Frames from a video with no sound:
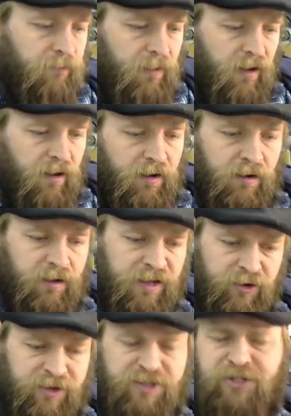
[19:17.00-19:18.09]

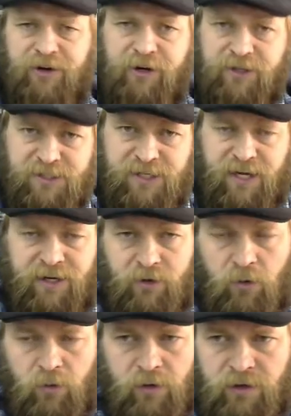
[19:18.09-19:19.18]
either interior design
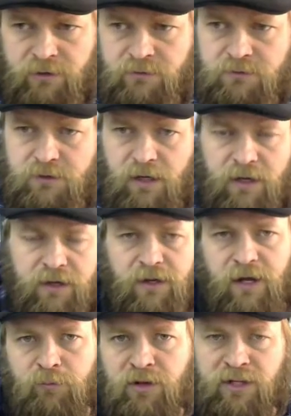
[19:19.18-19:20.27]
or
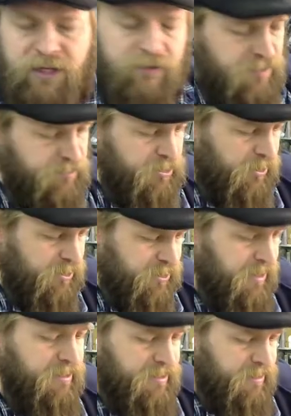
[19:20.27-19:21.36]
a building of some sort, so you
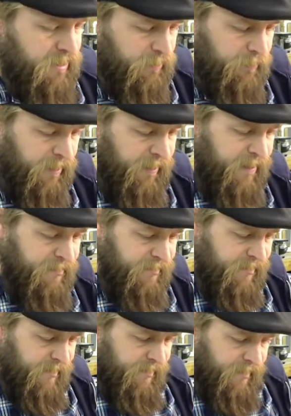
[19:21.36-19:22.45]
get to see a little bit of that.
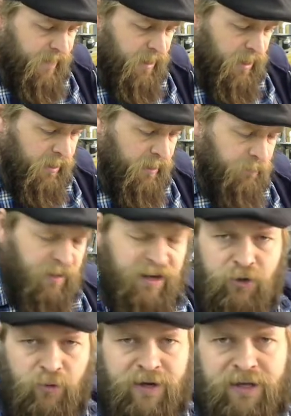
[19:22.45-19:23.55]
But I
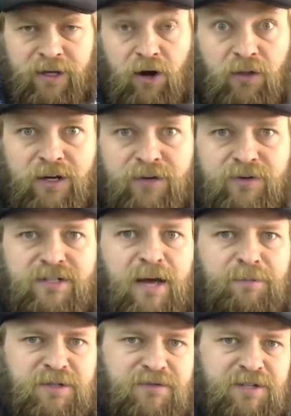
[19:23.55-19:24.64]
do want to hit all the different
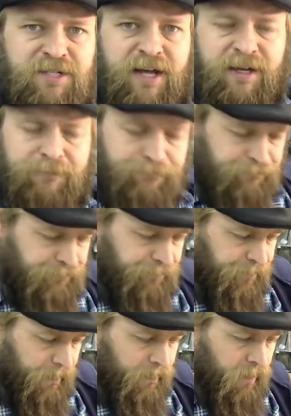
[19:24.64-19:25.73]
types of design
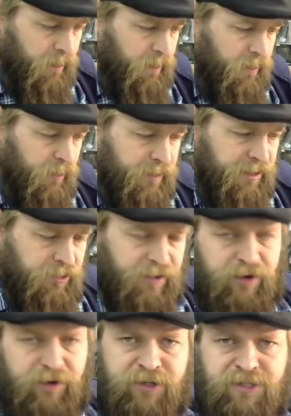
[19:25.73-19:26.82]
that we can do:
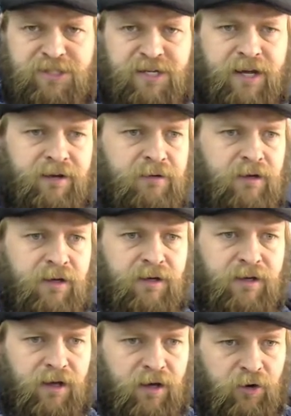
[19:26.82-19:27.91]
character design,
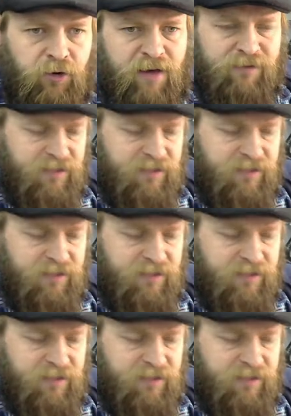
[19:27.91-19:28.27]
graphic